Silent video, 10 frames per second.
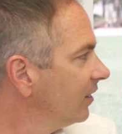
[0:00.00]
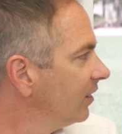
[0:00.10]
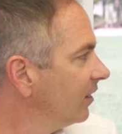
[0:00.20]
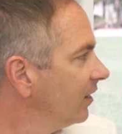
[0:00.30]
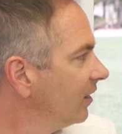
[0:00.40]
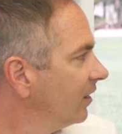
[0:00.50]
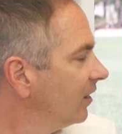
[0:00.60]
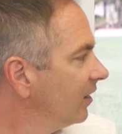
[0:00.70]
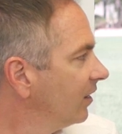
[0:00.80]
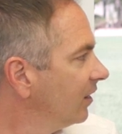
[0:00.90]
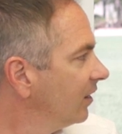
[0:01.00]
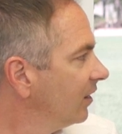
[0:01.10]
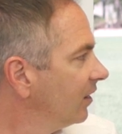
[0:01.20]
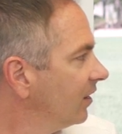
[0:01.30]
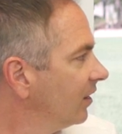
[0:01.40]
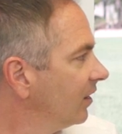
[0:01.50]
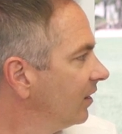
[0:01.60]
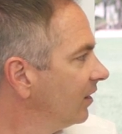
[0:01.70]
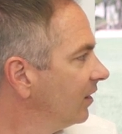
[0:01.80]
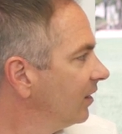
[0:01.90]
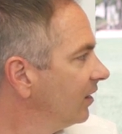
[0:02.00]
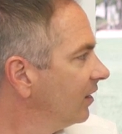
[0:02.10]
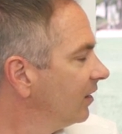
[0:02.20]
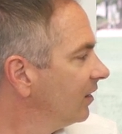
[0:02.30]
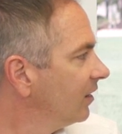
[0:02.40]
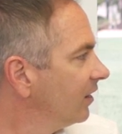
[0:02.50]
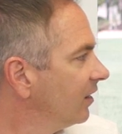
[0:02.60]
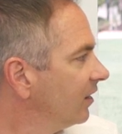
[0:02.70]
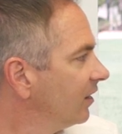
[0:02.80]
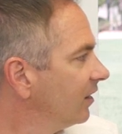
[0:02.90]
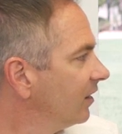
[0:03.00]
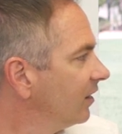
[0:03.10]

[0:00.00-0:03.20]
(silent)